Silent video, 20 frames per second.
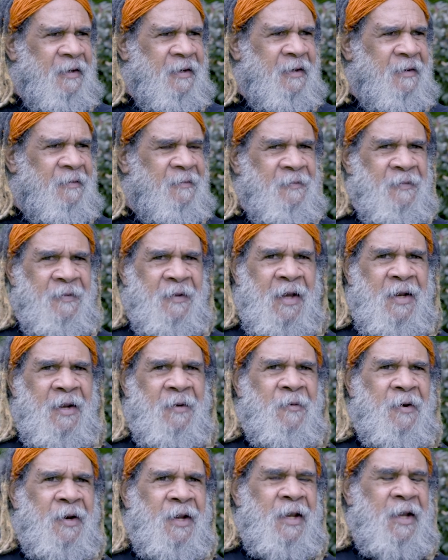You know, they
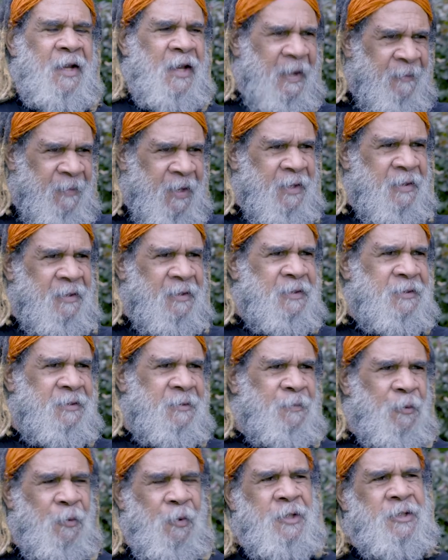don't want any chemicals
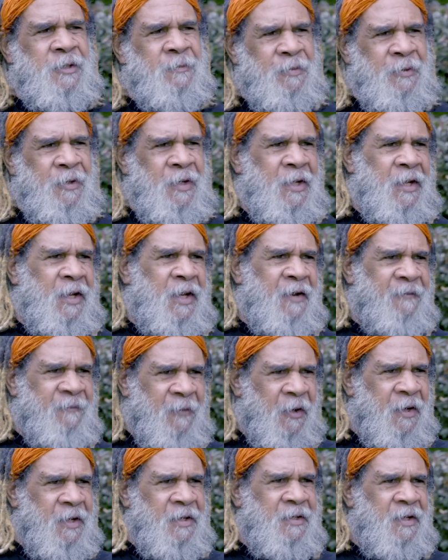or poison put into their
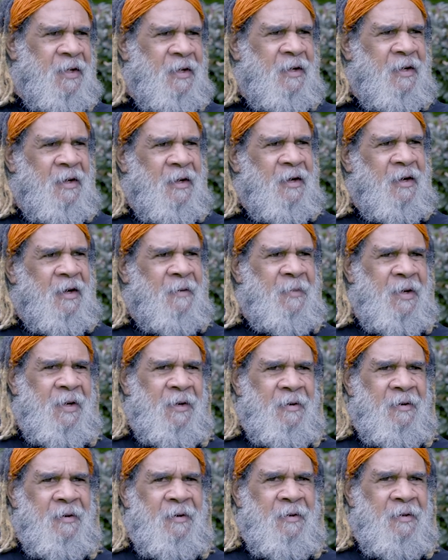bodies. I
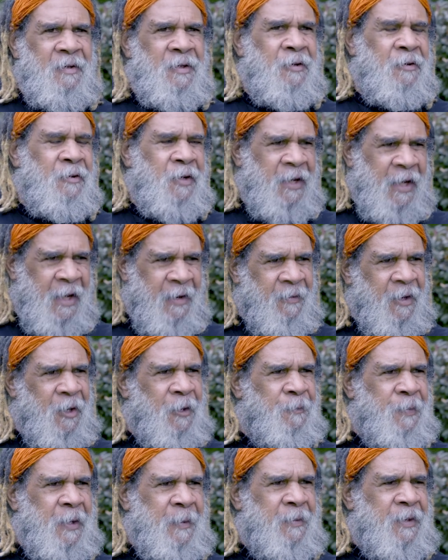mean, you look at our
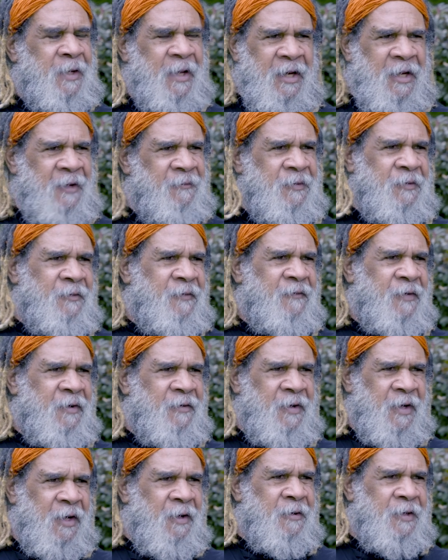old people, they lived through a
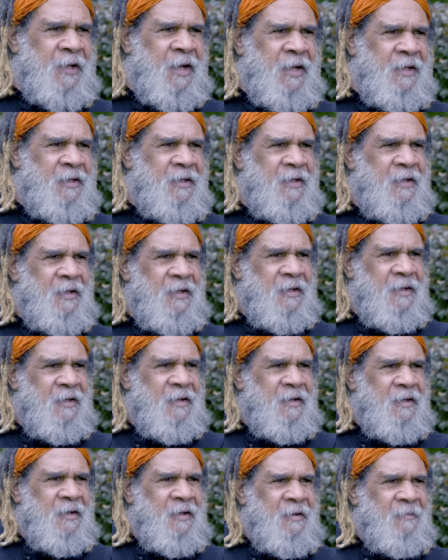very old age. Yep.
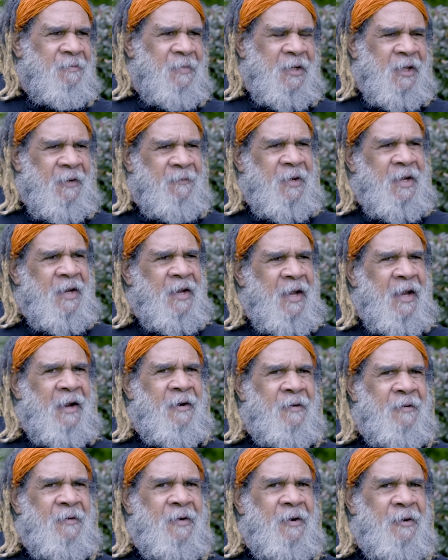But they've been
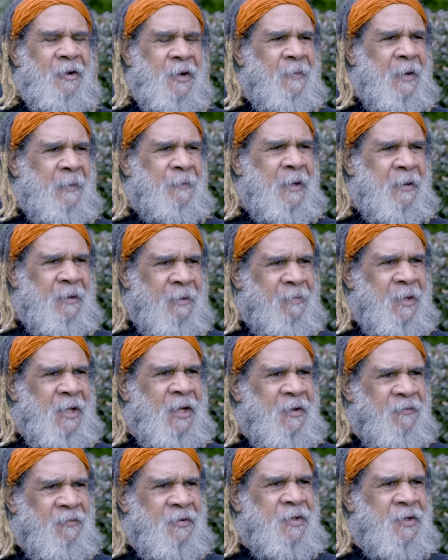now, a lot of our people have
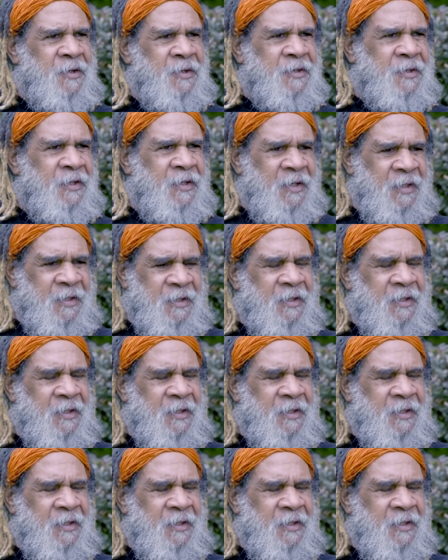been introduced to these,